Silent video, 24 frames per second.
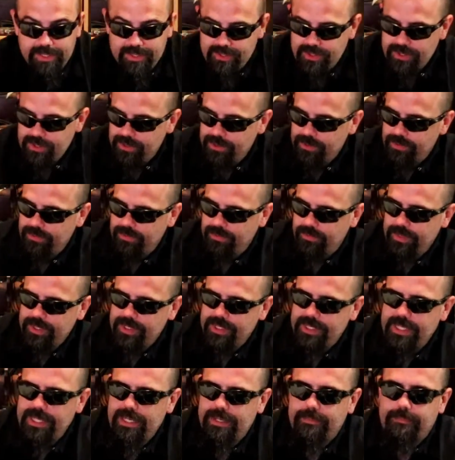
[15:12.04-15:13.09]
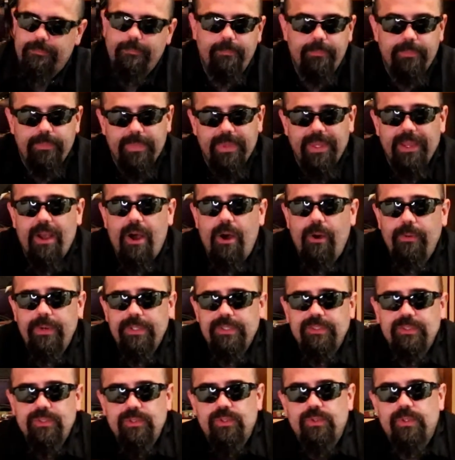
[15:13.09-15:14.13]
So once again,
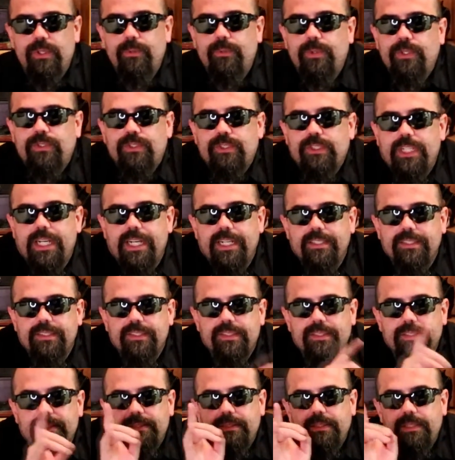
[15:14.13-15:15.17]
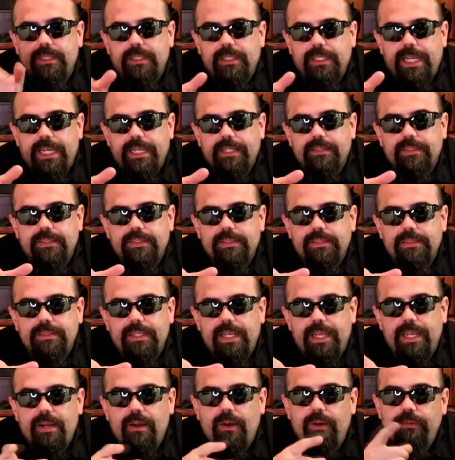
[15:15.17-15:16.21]
always enjoy what you guys collect,
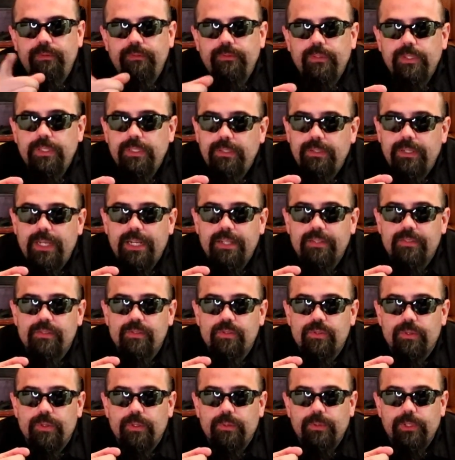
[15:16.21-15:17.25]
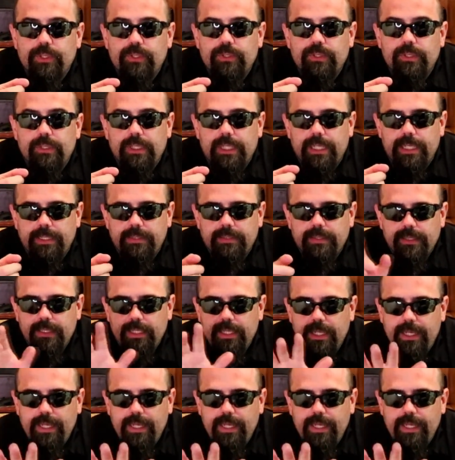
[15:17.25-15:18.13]
and hopefully you guys enjoy what you collect.